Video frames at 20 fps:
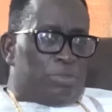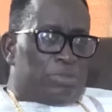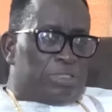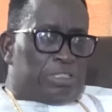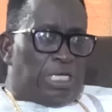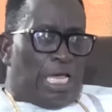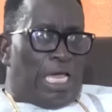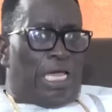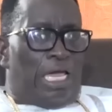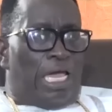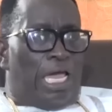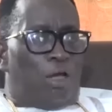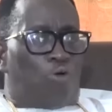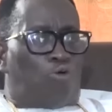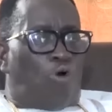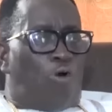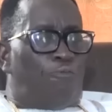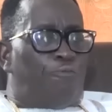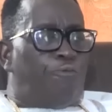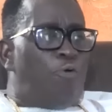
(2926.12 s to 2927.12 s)
Se
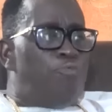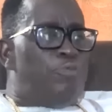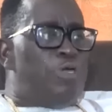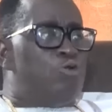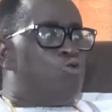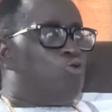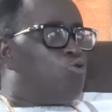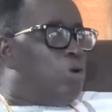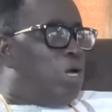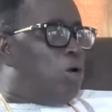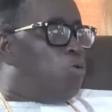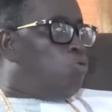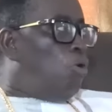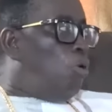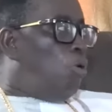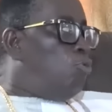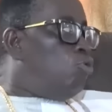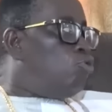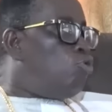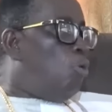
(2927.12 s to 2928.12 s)
e conform me nukure
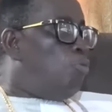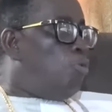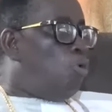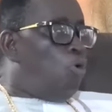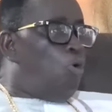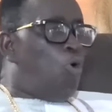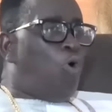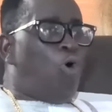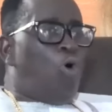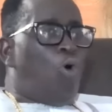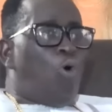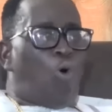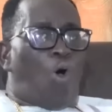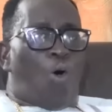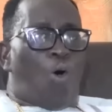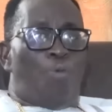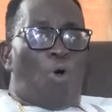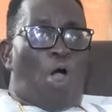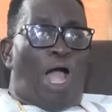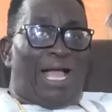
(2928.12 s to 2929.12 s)
wo ho no mo
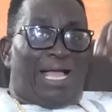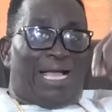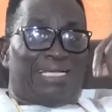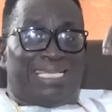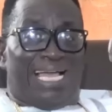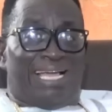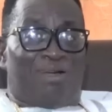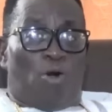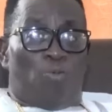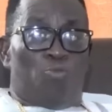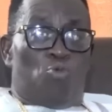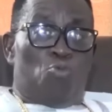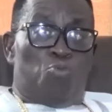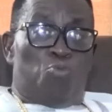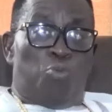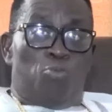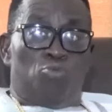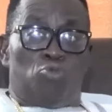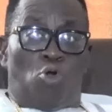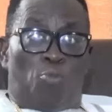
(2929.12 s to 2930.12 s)
omo ankasa ka mo
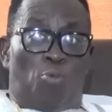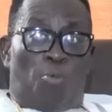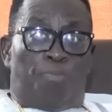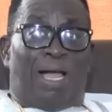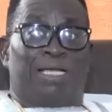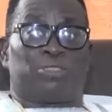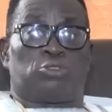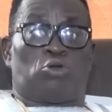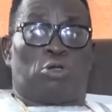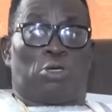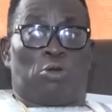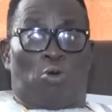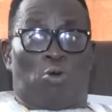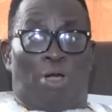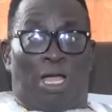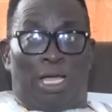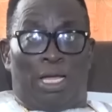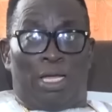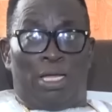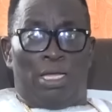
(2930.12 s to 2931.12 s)
gbom no mo baso do
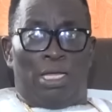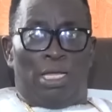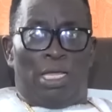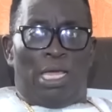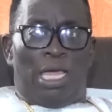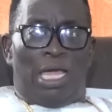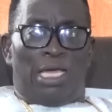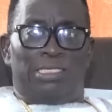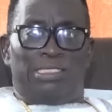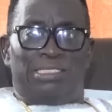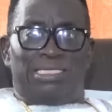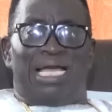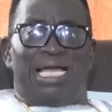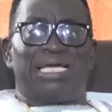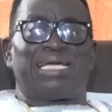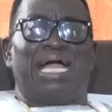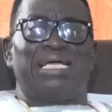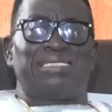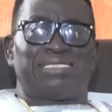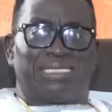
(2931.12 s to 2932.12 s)
wa ye
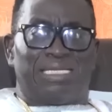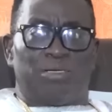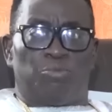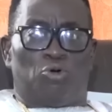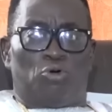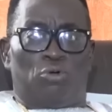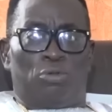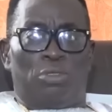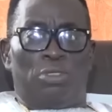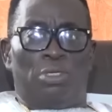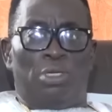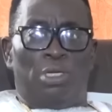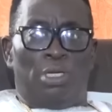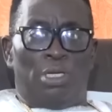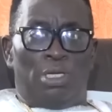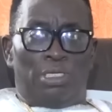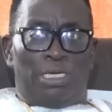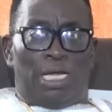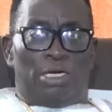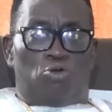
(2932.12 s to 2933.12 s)
cancel mo
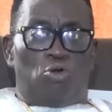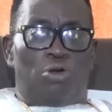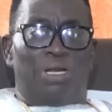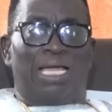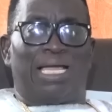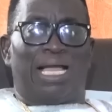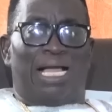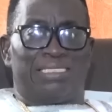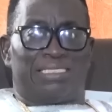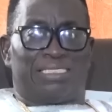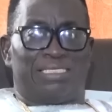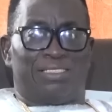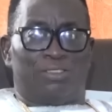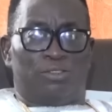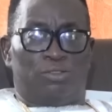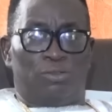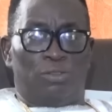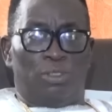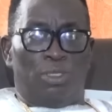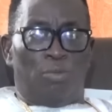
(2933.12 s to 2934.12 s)
na during cancel
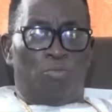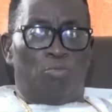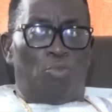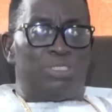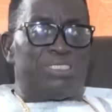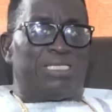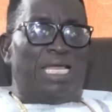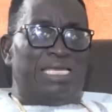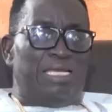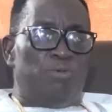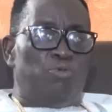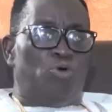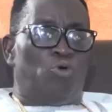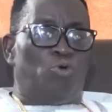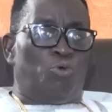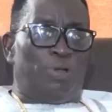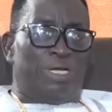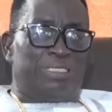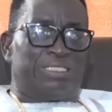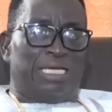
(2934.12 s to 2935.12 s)
no mo study wo
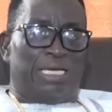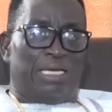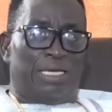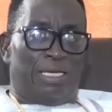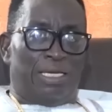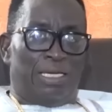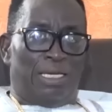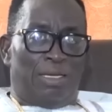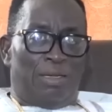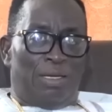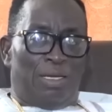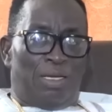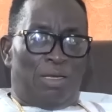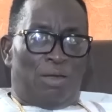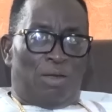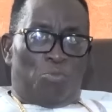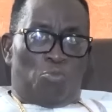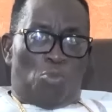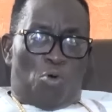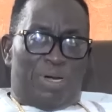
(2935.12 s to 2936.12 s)
ho ye se
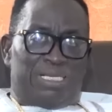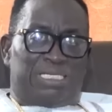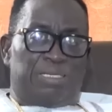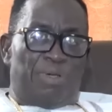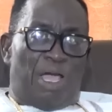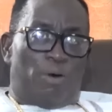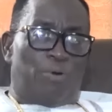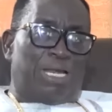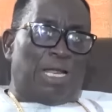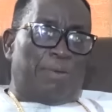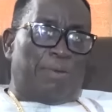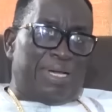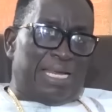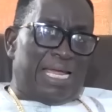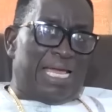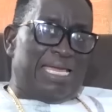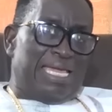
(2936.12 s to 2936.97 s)
mo betimi awara ma na